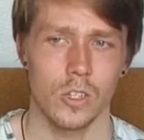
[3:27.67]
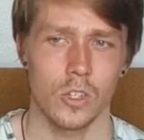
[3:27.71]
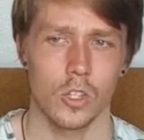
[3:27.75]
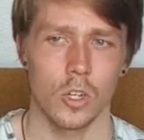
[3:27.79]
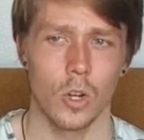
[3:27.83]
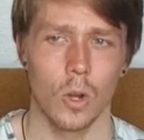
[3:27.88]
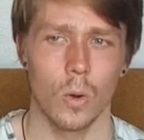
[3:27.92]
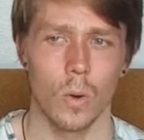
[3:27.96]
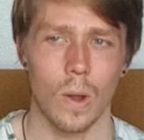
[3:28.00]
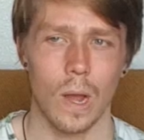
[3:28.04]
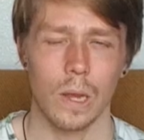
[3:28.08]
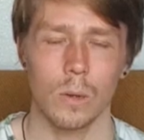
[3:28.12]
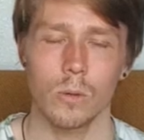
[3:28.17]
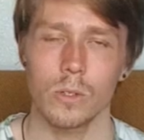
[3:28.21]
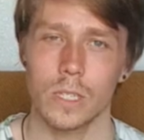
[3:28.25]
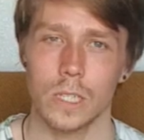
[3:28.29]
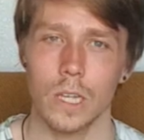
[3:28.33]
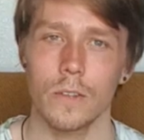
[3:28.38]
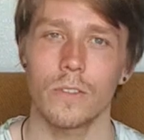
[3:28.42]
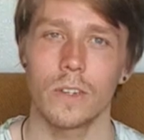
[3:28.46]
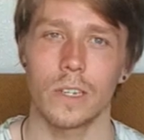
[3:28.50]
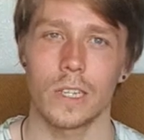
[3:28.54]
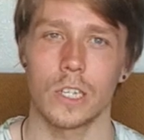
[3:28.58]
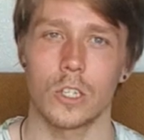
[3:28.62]
So I was
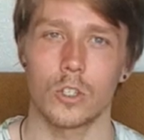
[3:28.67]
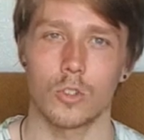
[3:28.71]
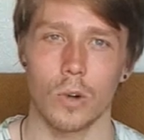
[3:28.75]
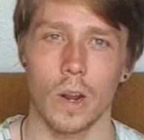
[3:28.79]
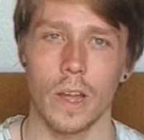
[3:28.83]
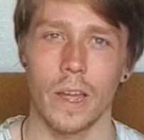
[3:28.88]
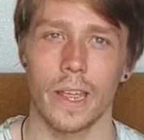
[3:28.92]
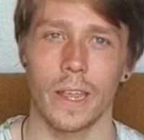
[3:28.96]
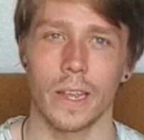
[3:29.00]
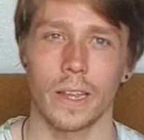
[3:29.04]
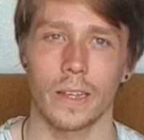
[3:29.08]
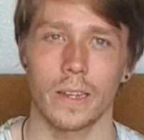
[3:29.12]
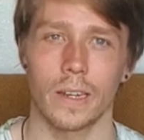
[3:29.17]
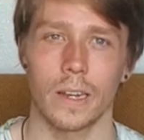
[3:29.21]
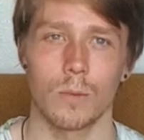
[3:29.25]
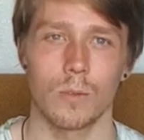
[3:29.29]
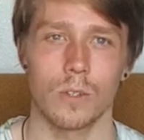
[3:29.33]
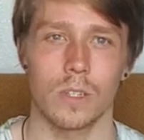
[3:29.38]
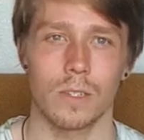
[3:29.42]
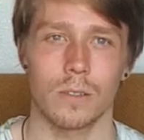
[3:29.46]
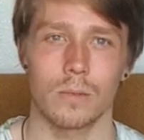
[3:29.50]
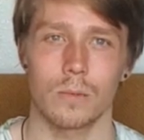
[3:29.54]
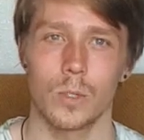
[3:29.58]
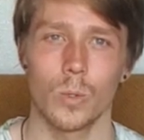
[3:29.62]
definitely trying, and I
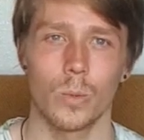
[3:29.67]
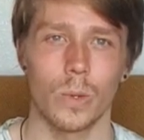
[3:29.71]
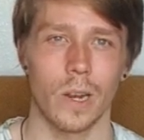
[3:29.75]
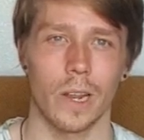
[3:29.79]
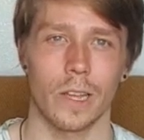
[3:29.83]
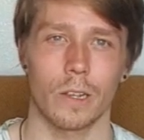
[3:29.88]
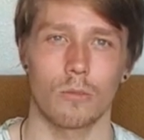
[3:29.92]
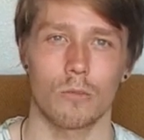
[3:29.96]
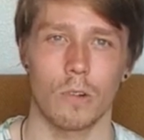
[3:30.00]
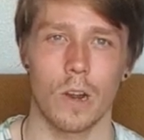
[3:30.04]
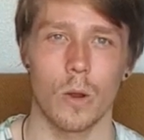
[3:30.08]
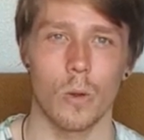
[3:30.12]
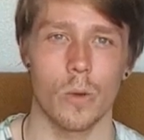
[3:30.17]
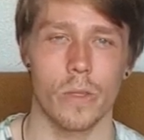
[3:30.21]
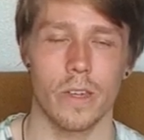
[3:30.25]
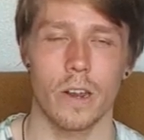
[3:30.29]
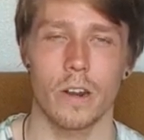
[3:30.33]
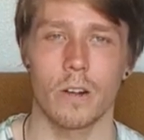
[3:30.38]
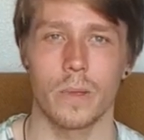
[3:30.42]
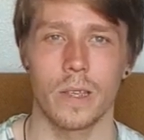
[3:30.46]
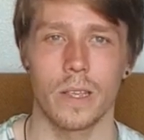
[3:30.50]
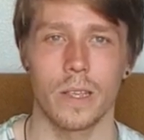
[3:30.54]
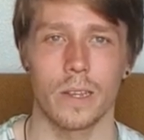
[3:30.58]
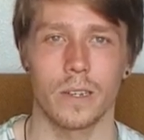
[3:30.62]
was doing
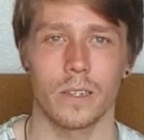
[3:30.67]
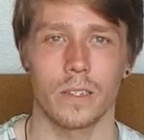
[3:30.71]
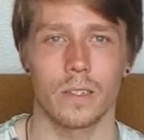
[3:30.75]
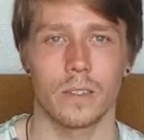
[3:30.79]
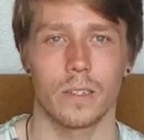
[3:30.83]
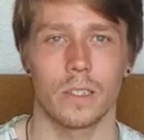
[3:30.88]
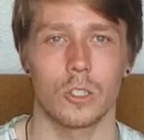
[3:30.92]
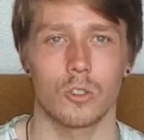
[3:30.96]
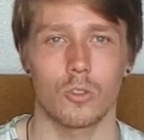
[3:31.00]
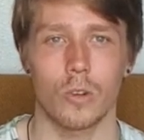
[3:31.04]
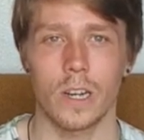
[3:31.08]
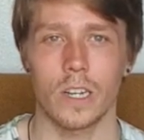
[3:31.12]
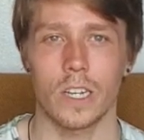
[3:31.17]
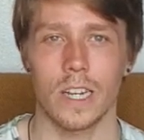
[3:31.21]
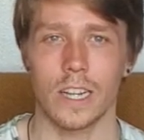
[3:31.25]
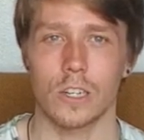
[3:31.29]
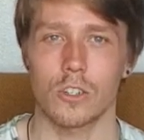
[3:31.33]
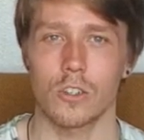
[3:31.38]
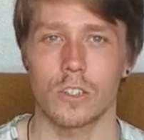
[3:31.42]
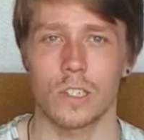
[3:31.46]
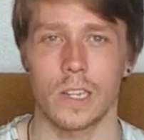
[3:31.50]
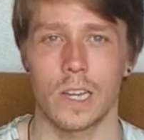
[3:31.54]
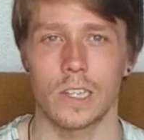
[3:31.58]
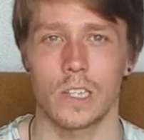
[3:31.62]
cryotherapy and trying to
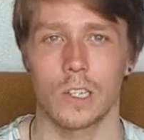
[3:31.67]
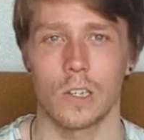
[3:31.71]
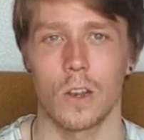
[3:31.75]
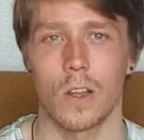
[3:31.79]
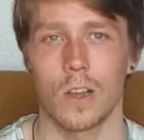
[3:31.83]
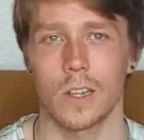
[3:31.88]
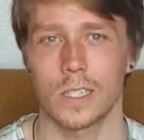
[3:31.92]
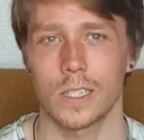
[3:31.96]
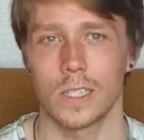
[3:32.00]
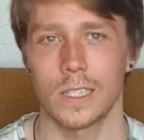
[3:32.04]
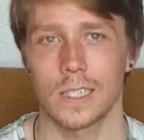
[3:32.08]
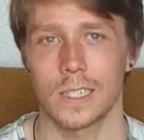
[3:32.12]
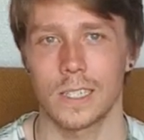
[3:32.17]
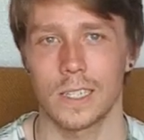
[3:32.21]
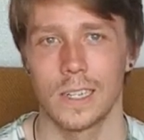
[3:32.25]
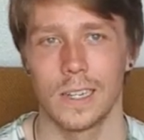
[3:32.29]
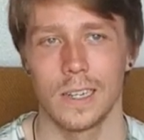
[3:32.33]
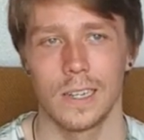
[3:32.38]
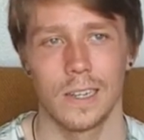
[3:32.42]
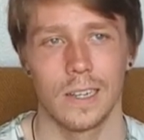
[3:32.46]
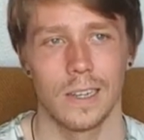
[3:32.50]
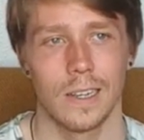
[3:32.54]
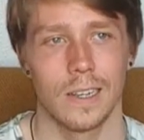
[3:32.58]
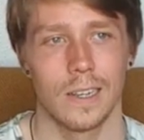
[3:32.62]
exercise a lot and
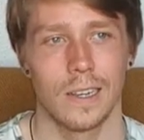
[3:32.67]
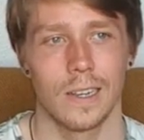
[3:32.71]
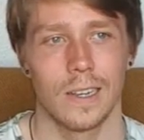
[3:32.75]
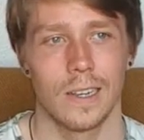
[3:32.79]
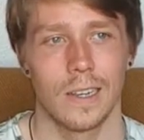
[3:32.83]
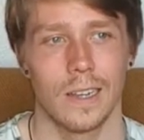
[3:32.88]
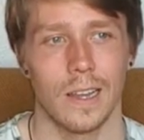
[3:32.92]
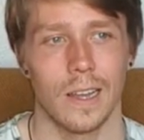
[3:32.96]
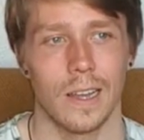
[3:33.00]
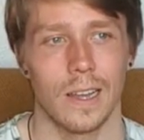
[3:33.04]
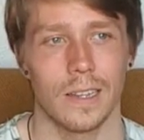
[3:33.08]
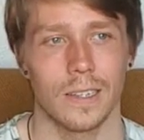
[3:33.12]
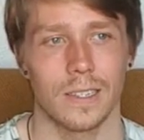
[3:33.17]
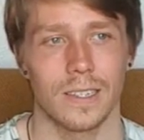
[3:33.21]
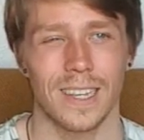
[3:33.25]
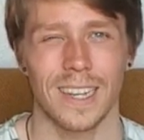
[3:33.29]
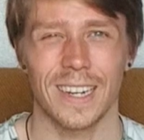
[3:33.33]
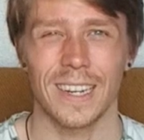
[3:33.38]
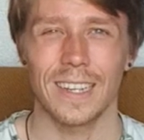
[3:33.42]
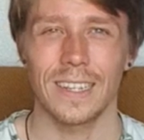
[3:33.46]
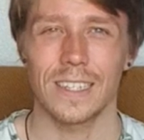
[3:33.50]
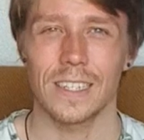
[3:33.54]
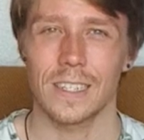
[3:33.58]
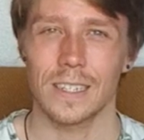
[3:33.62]

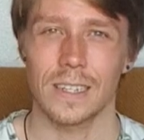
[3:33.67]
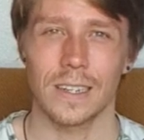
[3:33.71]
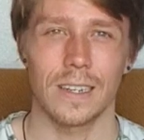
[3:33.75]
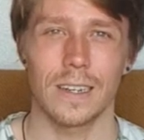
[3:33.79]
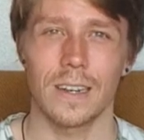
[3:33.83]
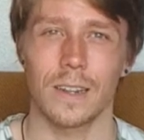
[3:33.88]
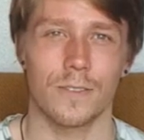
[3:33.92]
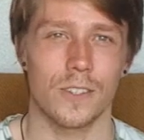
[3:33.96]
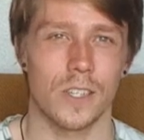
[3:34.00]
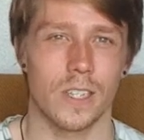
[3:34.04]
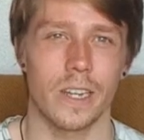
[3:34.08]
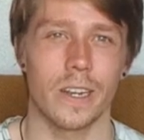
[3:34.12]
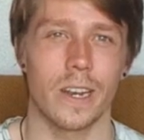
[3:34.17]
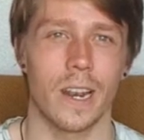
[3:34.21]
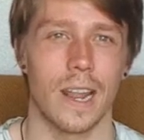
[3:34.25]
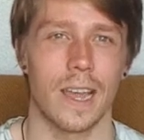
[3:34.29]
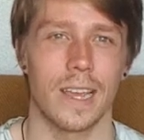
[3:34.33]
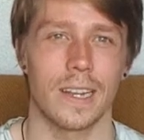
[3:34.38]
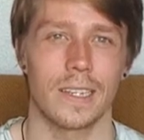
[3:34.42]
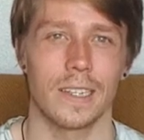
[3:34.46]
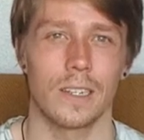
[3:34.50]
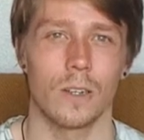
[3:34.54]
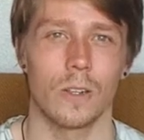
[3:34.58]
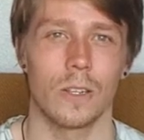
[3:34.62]
getting enough
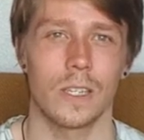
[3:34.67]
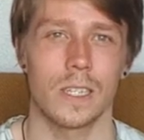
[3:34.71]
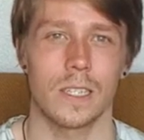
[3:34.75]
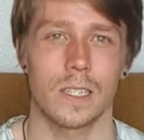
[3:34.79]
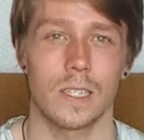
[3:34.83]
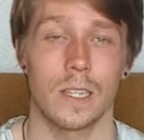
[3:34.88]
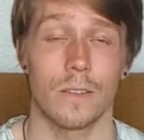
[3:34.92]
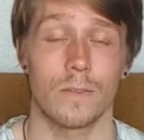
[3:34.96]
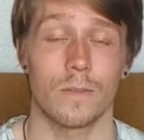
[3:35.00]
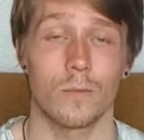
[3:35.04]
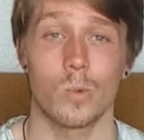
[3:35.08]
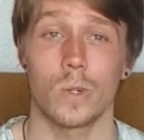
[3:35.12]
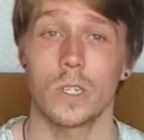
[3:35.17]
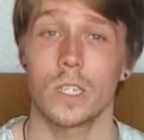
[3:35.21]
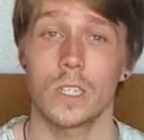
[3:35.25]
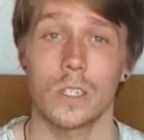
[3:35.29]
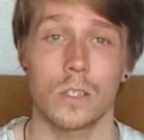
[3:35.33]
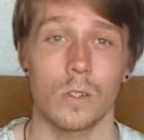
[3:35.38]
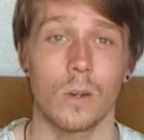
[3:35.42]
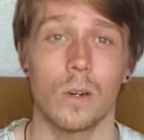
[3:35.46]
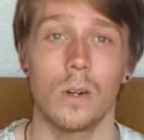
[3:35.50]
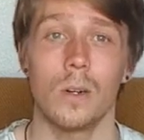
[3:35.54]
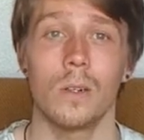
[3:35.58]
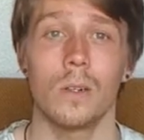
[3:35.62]
sunlight and all this stuff, which
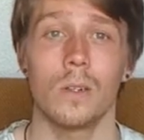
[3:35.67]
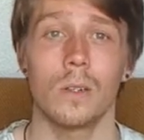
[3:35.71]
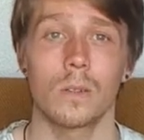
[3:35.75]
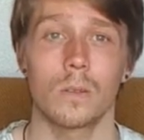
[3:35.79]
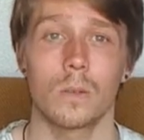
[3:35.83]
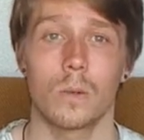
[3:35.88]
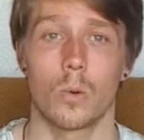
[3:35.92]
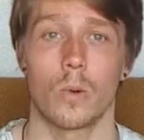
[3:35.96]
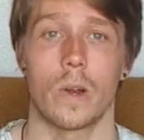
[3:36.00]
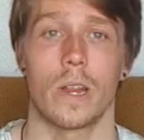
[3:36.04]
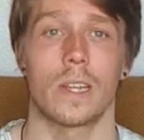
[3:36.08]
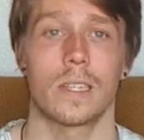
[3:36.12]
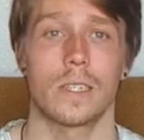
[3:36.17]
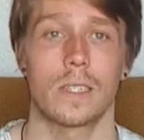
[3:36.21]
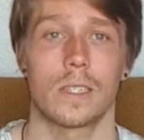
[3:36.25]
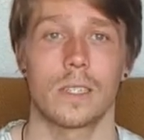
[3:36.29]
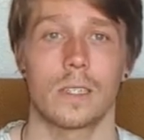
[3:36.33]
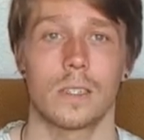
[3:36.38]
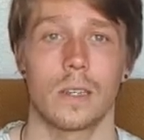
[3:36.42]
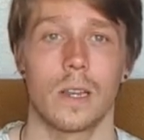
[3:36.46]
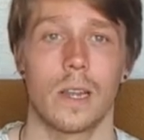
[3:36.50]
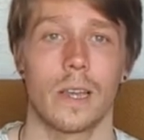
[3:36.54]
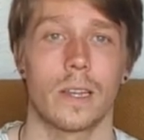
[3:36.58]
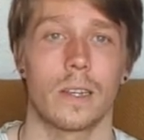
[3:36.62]
is all
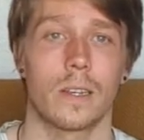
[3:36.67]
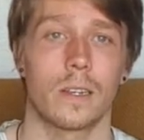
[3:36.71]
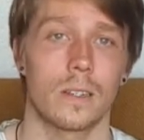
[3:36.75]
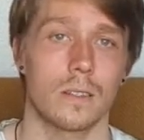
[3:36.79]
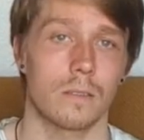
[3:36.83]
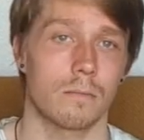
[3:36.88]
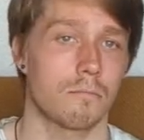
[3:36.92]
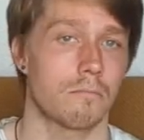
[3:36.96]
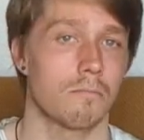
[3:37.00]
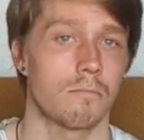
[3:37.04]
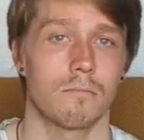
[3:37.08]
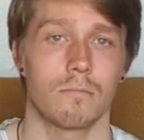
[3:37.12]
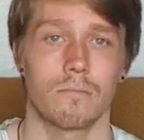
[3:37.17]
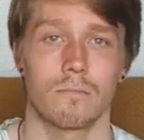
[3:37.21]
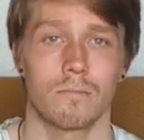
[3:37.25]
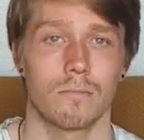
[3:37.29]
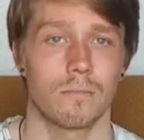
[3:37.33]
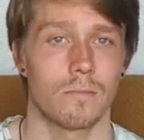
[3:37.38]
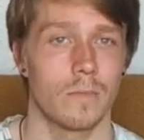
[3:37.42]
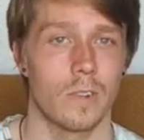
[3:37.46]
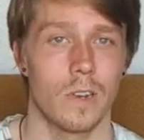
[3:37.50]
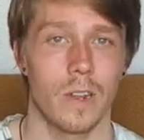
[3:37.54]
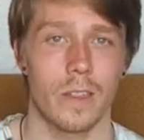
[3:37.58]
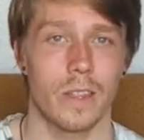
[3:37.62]
great.
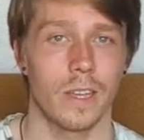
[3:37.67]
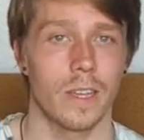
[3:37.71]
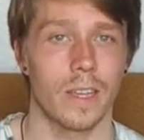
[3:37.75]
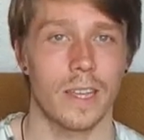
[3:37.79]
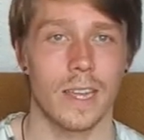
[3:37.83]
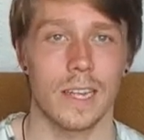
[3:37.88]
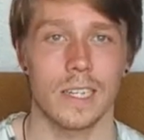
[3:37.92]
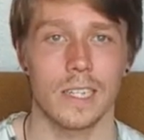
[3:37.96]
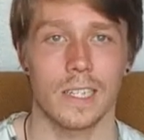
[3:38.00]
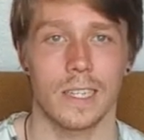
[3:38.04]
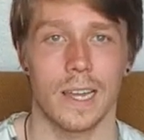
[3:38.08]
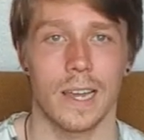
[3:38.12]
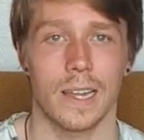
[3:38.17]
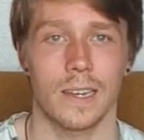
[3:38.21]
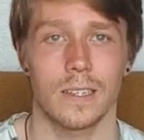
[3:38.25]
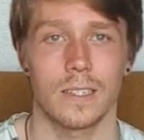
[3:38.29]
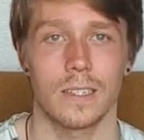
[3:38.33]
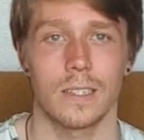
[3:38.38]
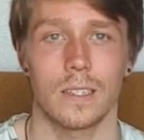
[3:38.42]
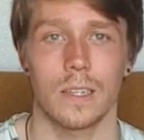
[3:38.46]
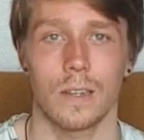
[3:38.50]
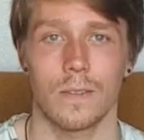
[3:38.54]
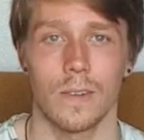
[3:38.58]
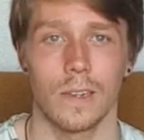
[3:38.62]
Nothing against
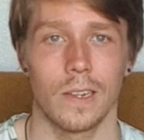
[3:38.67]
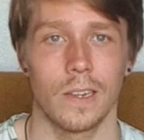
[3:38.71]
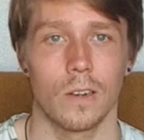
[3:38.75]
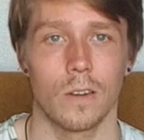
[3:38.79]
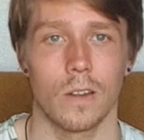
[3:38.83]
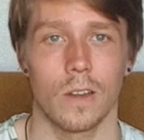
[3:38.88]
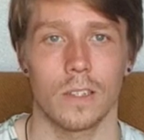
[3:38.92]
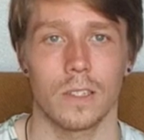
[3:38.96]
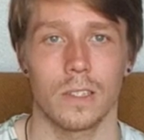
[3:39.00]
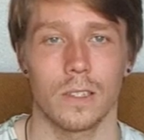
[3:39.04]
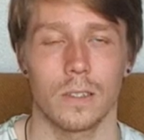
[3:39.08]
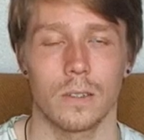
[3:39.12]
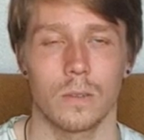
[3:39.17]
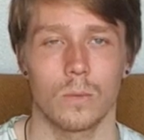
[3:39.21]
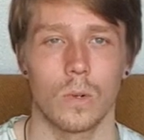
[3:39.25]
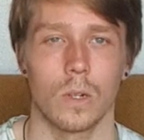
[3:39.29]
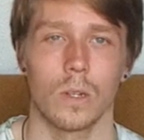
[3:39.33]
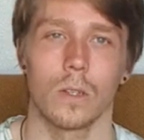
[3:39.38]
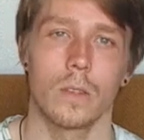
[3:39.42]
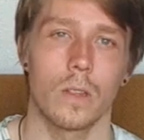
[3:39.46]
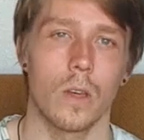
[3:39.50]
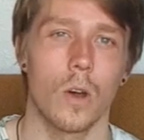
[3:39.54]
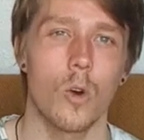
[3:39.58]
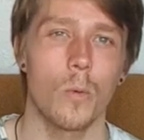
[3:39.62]
that, definitely not.
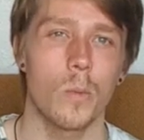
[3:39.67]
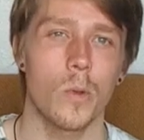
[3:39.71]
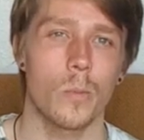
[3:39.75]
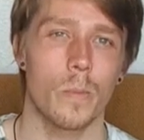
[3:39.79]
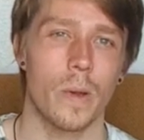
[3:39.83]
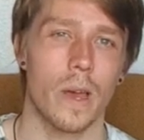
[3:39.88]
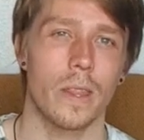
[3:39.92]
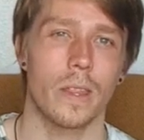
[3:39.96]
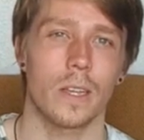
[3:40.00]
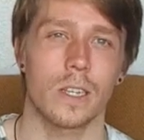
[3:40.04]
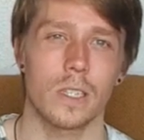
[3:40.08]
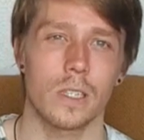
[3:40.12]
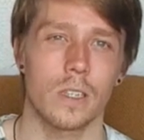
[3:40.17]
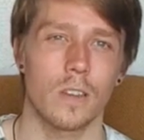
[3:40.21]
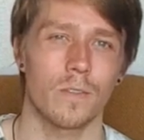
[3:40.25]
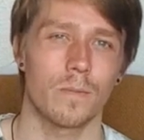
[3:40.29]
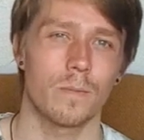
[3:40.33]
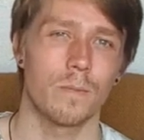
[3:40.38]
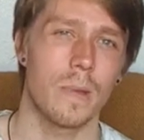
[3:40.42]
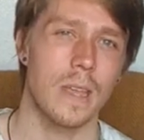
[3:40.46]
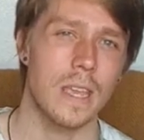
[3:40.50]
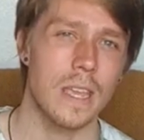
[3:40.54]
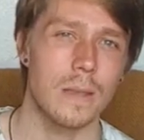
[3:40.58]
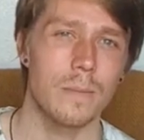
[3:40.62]
Well, the homeopathic
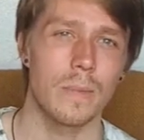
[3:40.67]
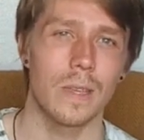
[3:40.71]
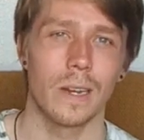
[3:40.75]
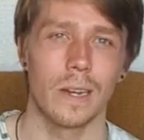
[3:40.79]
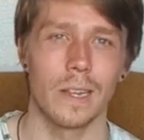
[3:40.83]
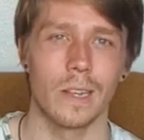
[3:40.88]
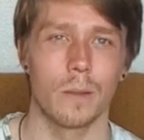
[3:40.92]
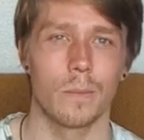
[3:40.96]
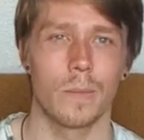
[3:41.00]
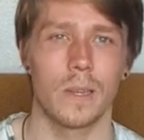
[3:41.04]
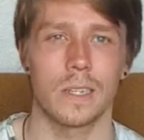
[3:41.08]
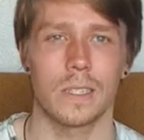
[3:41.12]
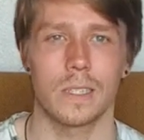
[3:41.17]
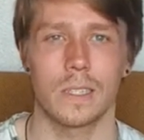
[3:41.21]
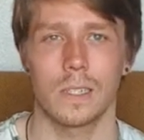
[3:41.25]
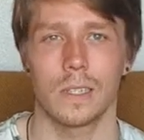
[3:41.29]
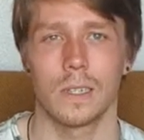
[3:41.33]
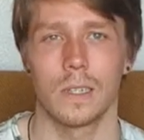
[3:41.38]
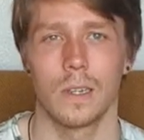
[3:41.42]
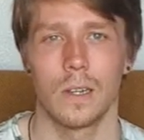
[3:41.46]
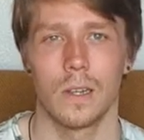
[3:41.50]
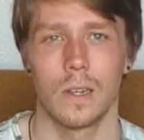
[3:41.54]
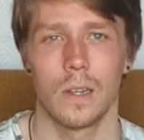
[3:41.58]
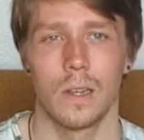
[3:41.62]
stuff may be a little bit,
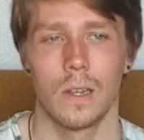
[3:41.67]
